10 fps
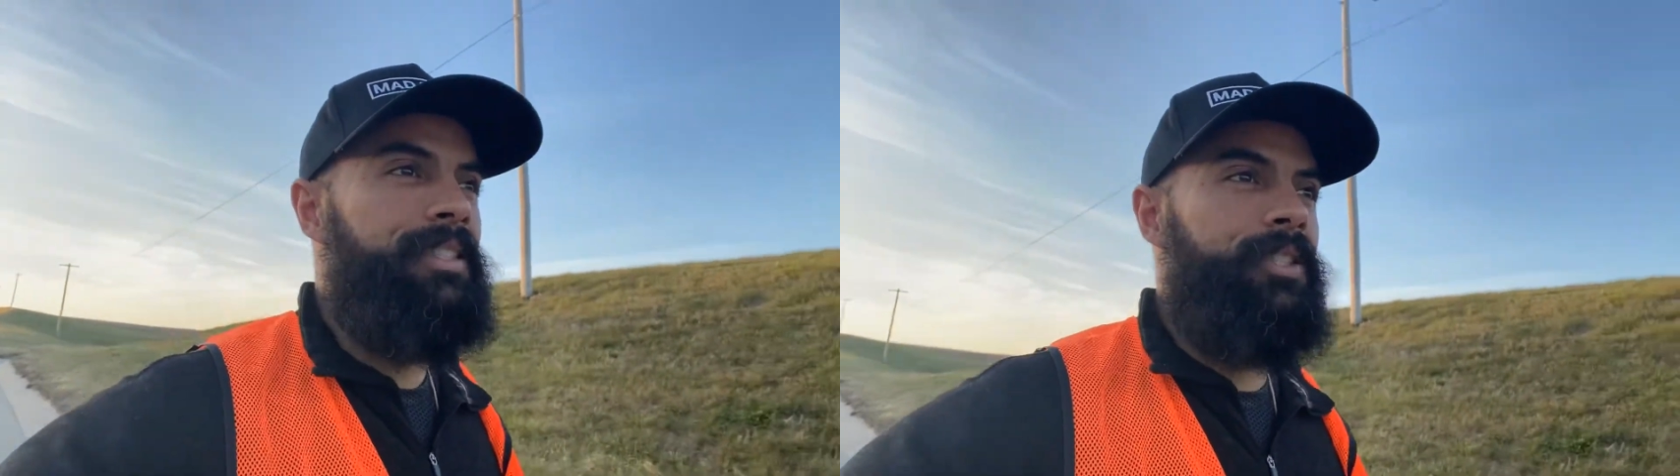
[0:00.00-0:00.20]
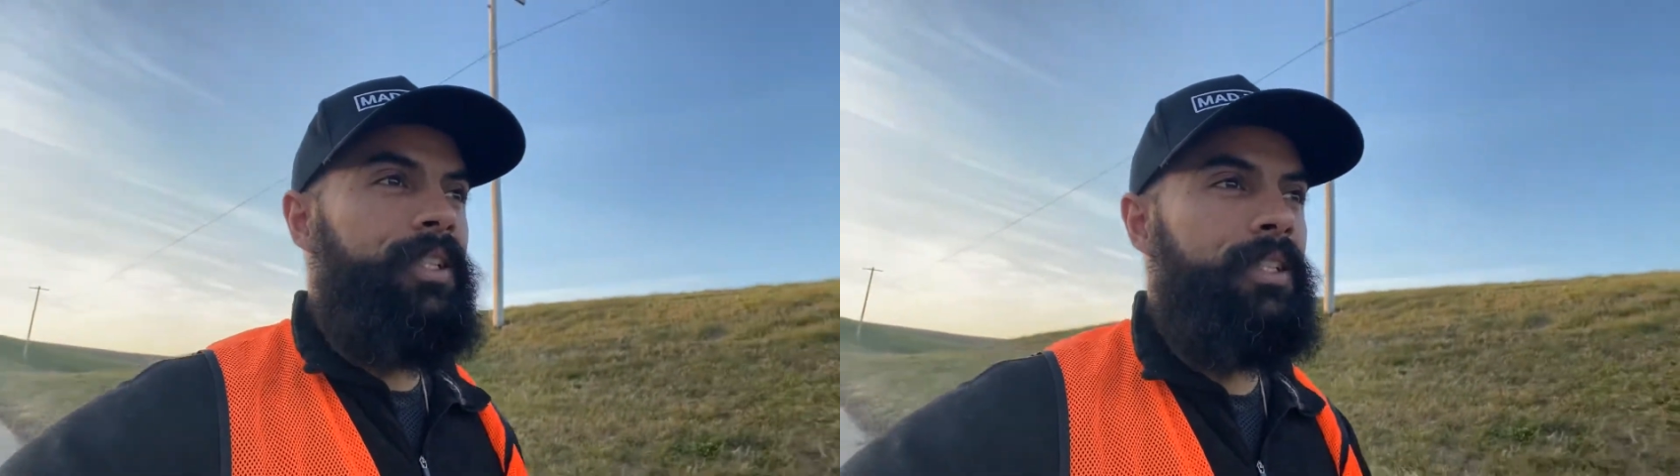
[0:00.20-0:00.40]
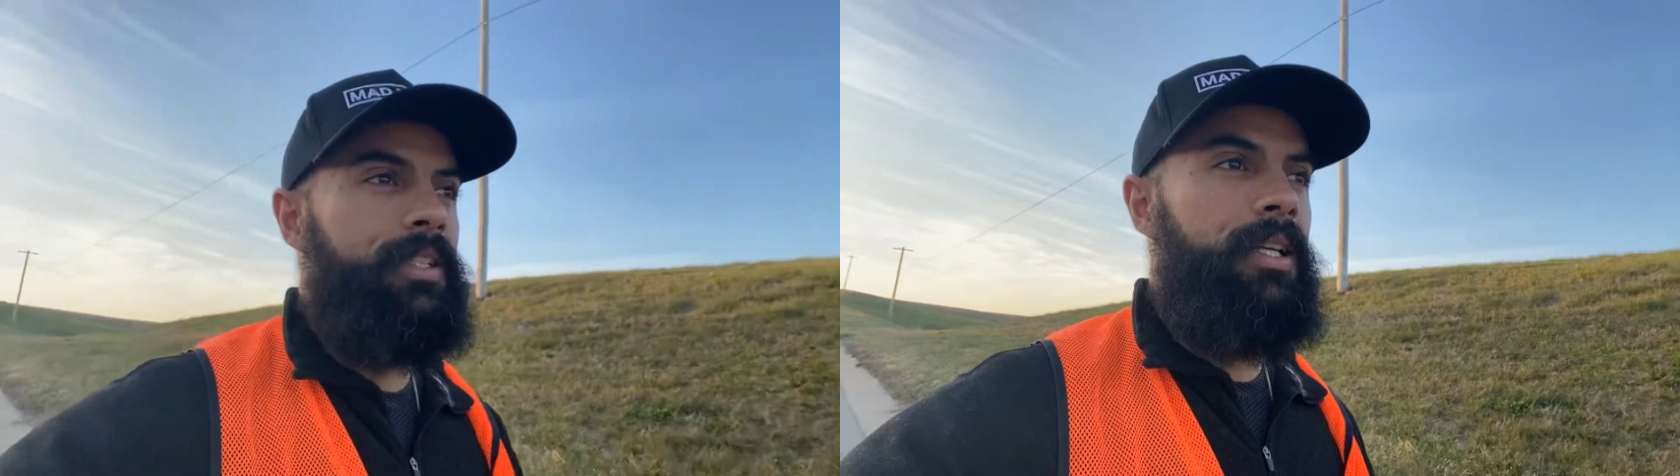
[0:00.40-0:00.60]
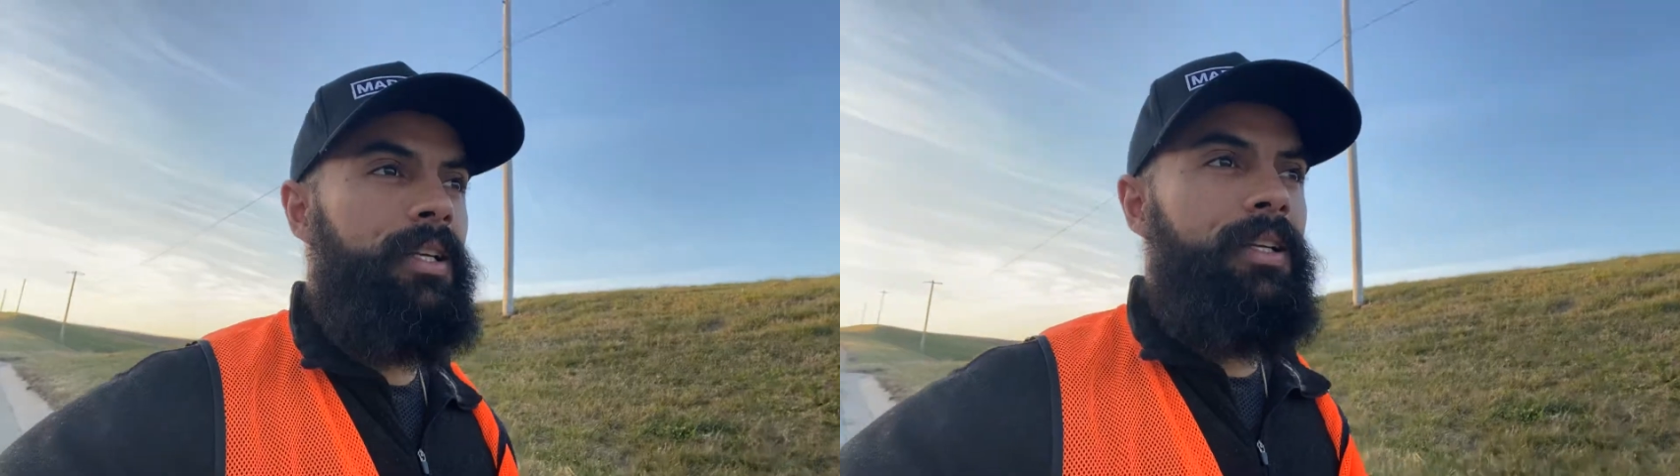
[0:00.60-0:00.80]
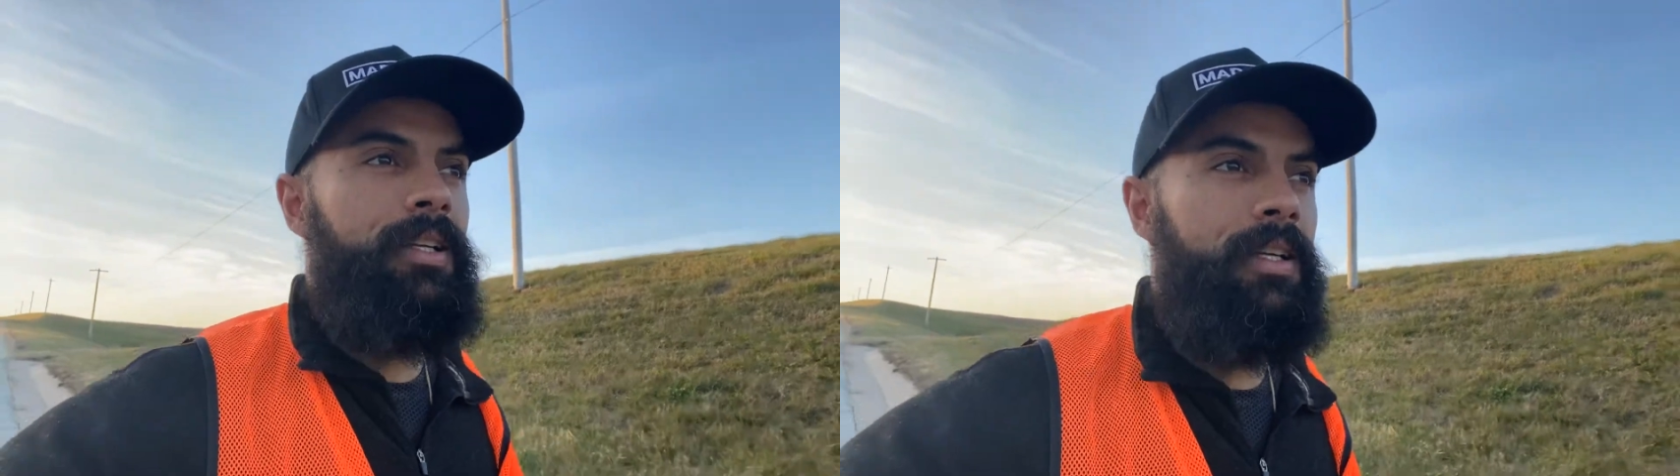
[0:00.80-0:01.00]
Just
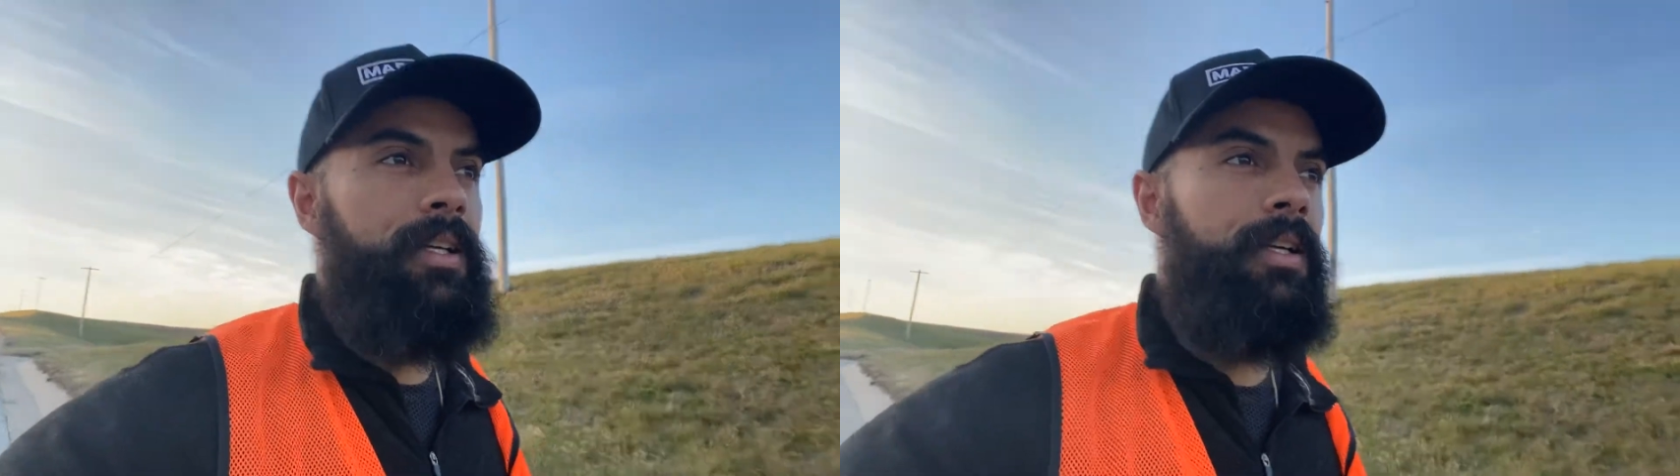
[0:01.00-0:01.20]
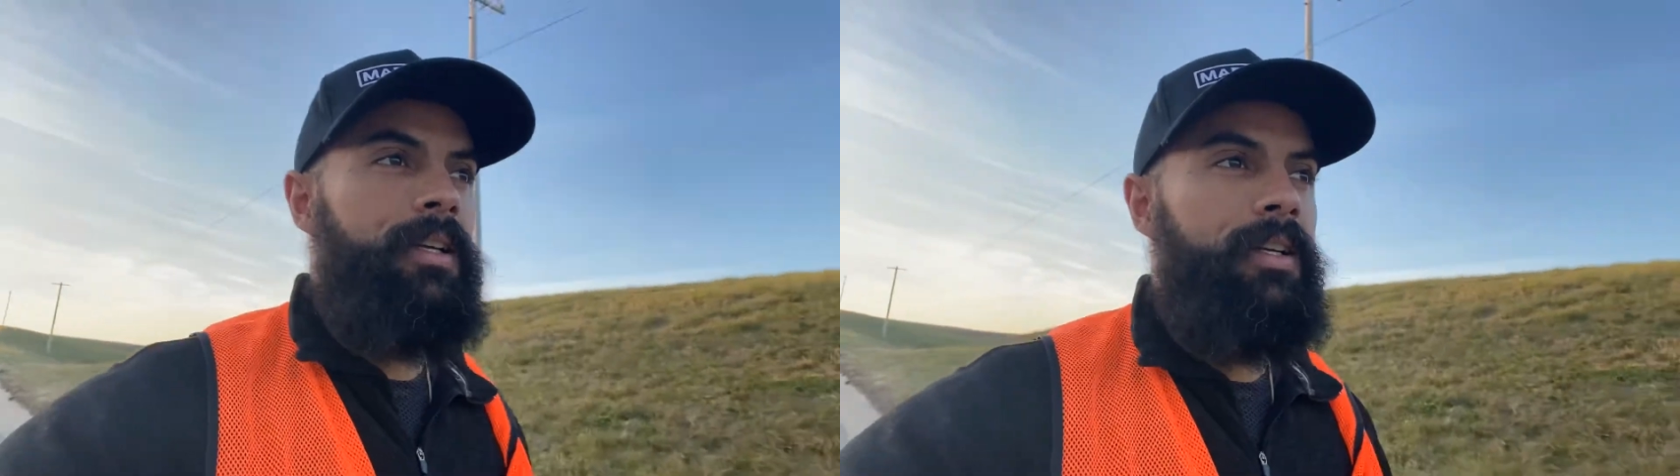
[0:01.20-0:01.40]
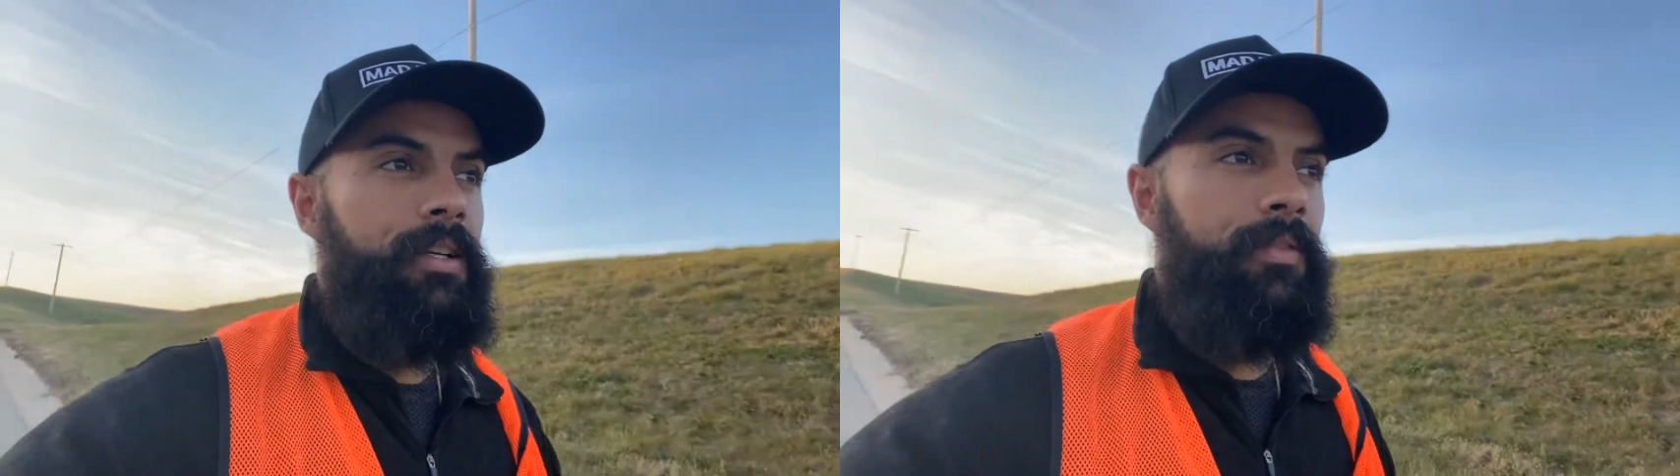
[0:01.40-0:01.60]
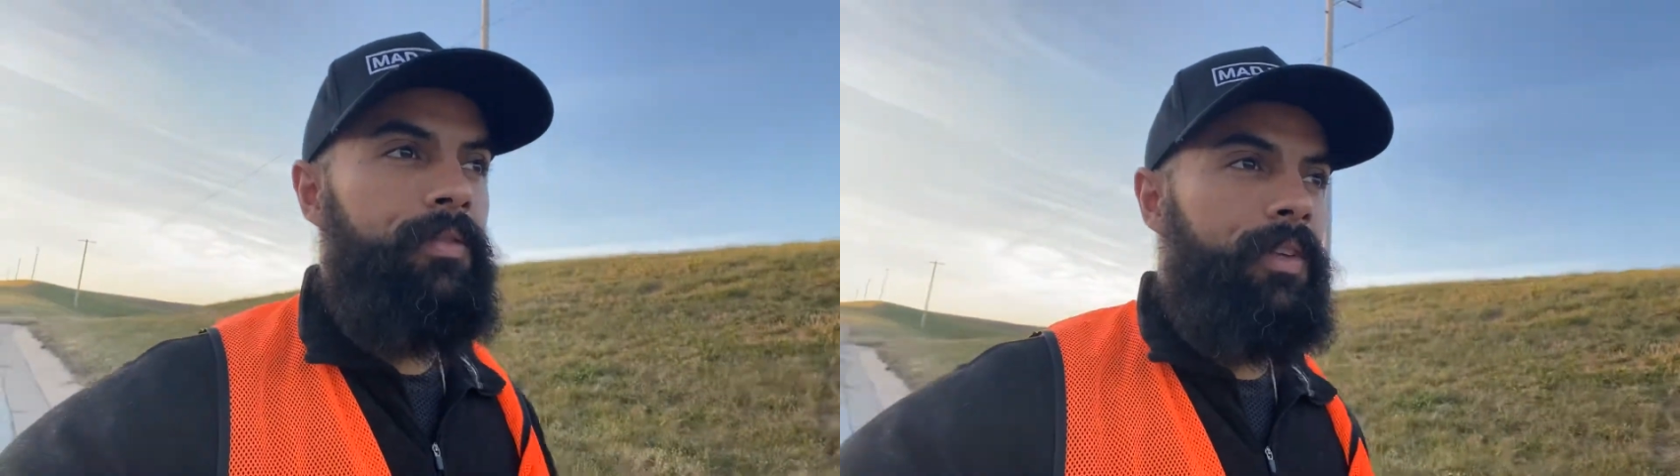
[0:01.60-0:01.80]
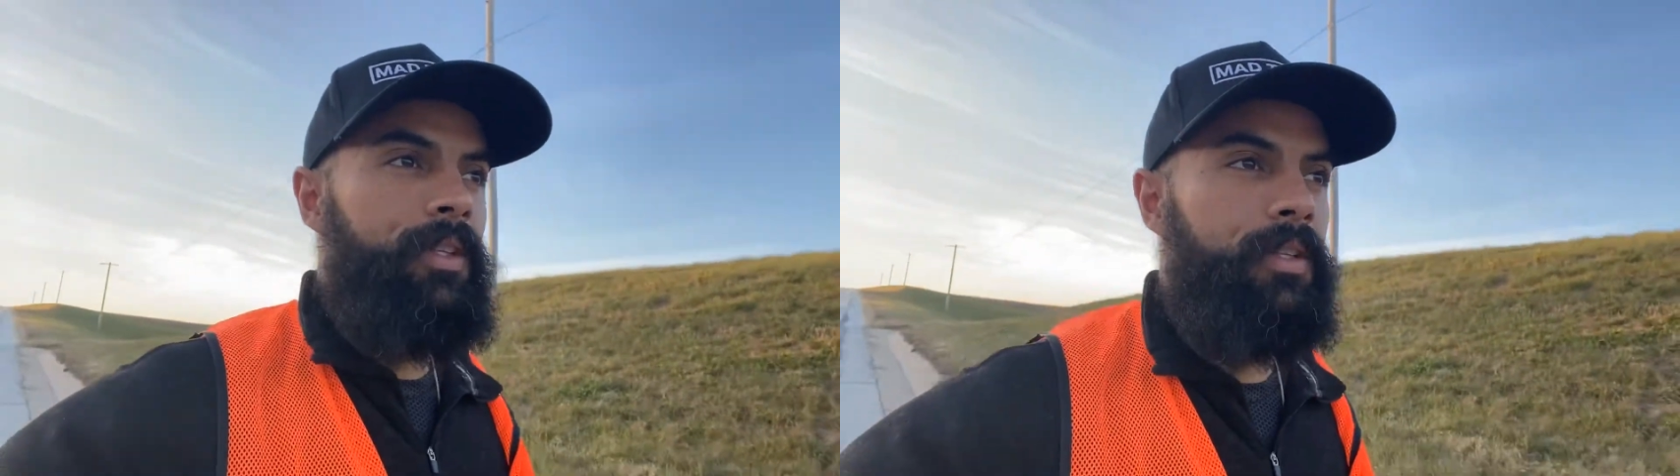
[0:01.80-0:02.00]

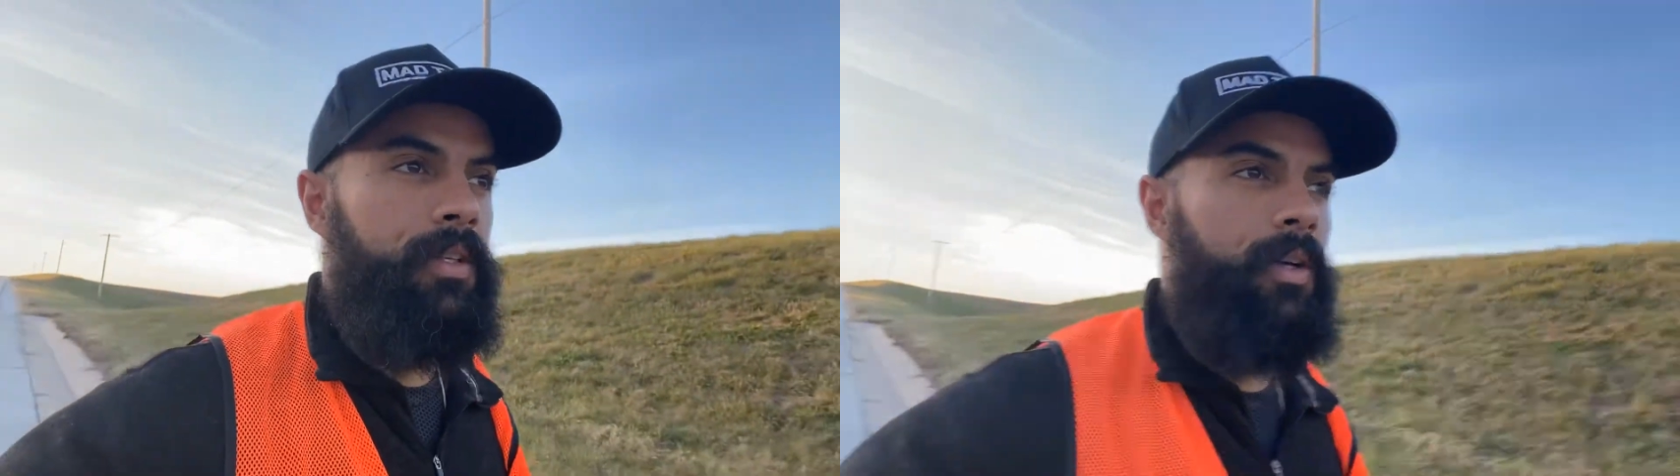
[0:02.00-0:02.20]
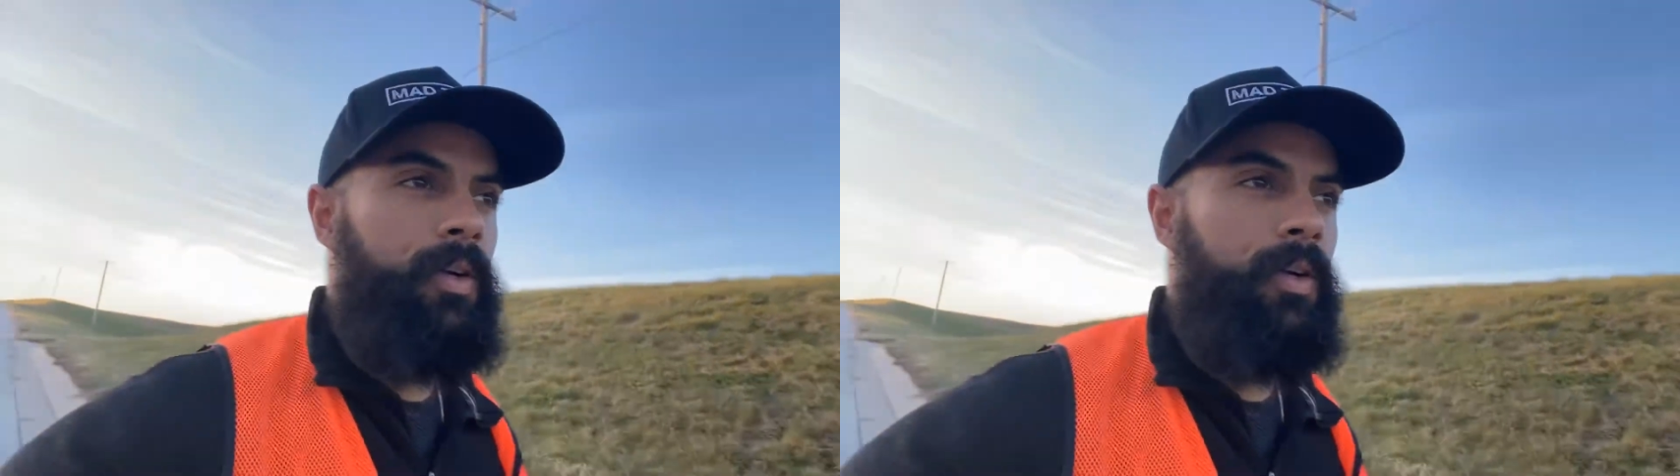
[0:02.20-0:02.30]
feeling